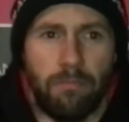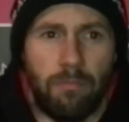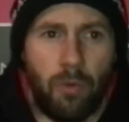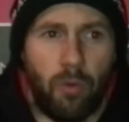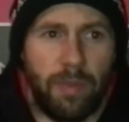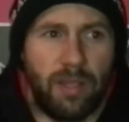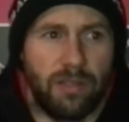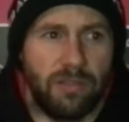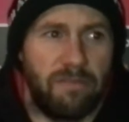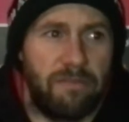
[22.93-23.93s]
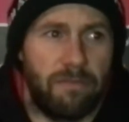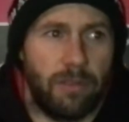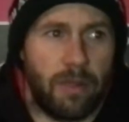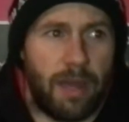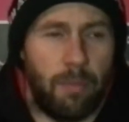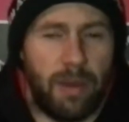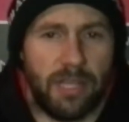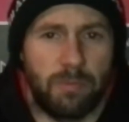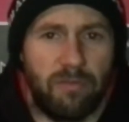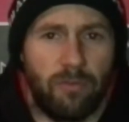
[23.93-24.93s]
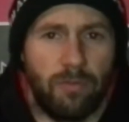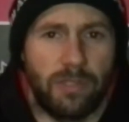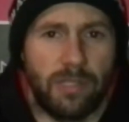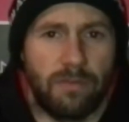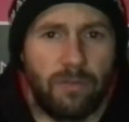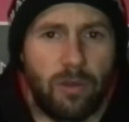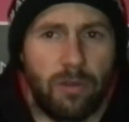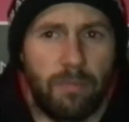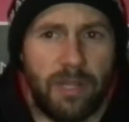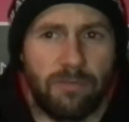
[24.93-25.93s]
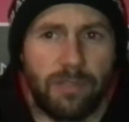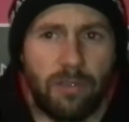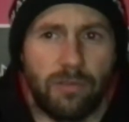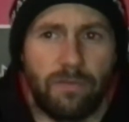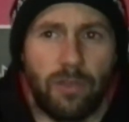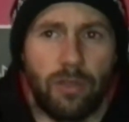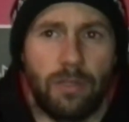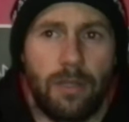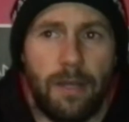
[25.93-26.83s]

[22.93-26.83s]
more because of how past performances have gone, past results have gone.